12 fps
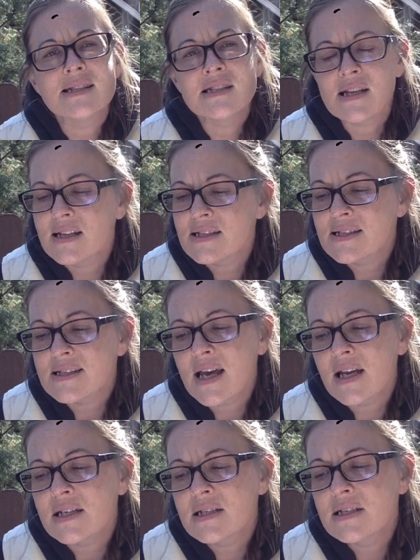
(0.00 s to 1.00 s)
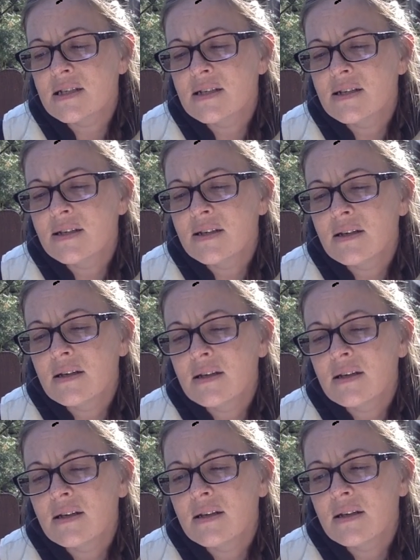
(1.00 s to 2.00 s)
sunset,
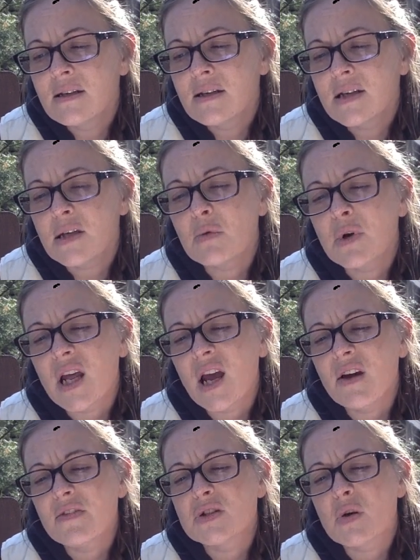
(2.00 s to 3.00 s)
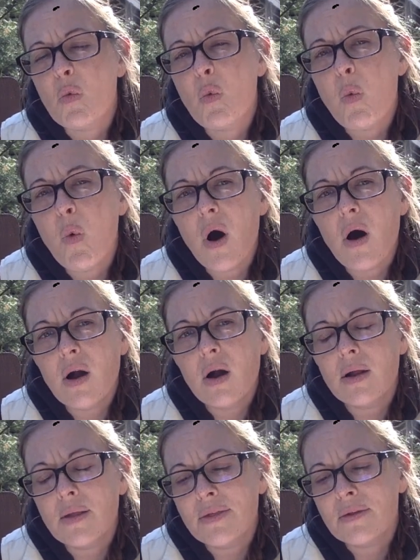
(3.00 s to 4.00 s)
he would have to
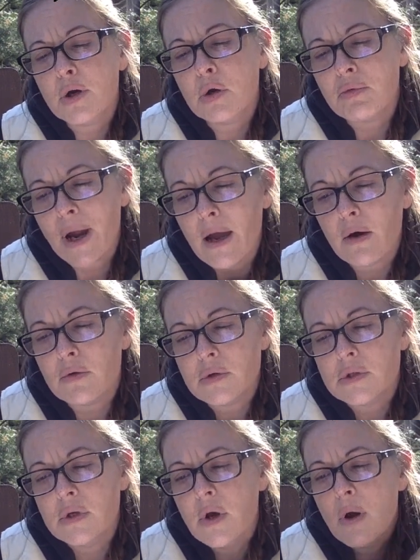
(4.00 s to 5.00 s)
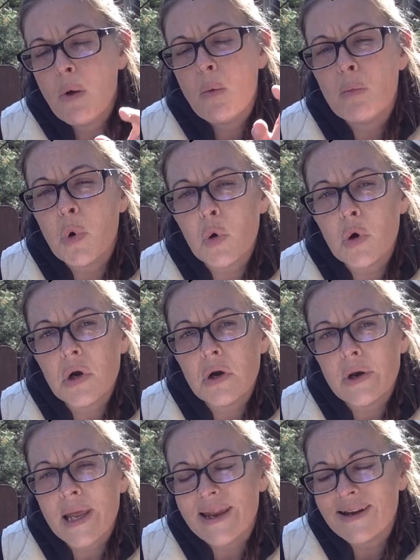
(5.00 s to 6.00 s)
walk the ground more
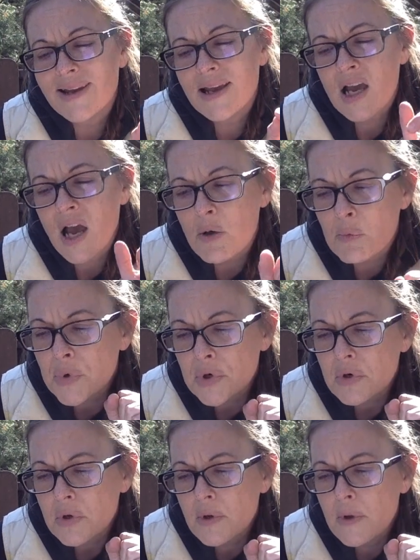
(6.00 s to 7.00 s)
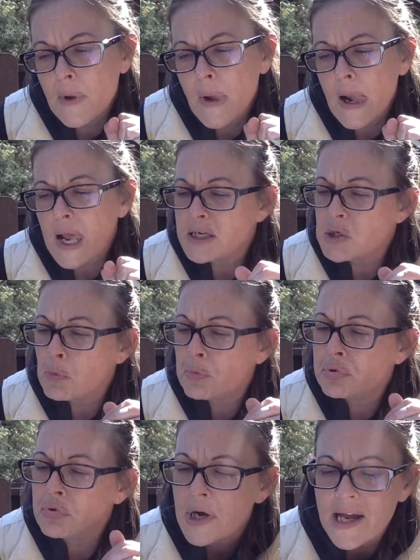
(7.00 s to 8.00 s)
encumbered and
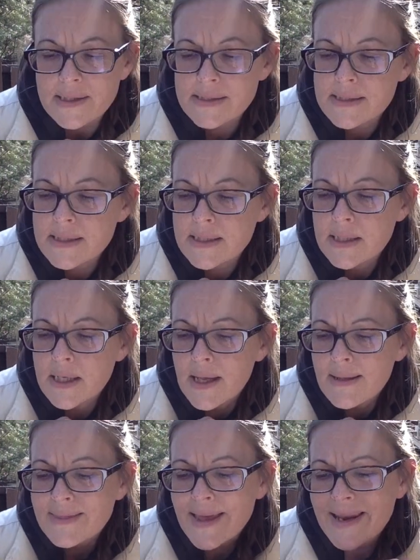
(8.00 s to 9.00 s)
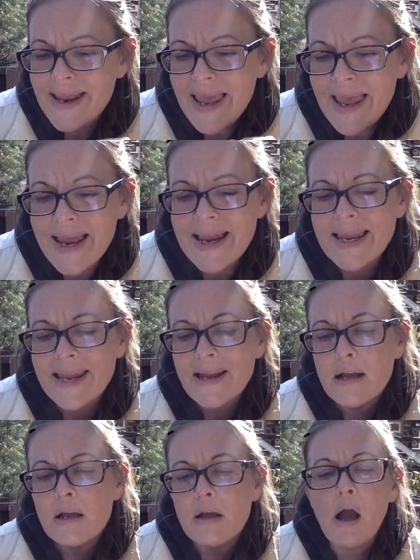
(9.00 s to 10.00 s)
oppressed than any
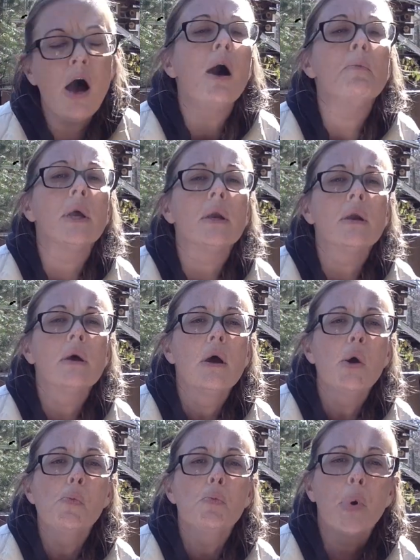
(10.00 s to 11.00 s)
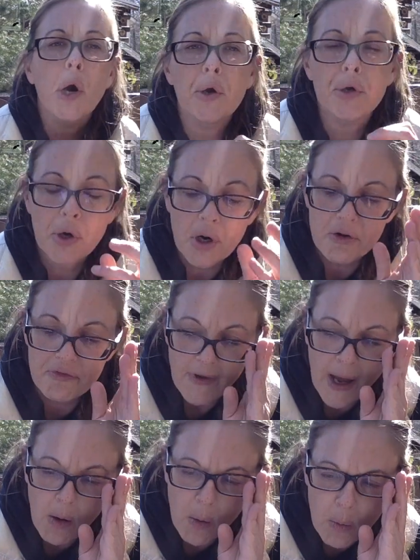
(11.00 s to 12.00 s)
common barnyard
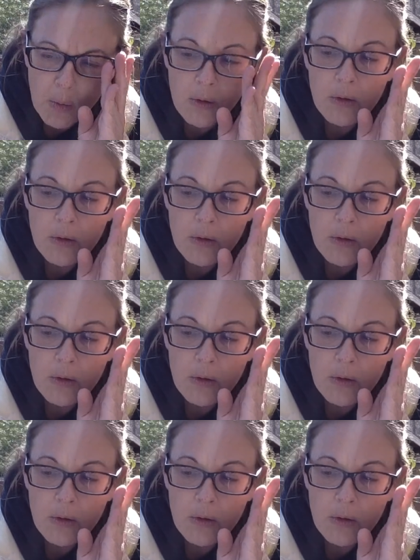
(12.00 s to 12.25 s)
fowl.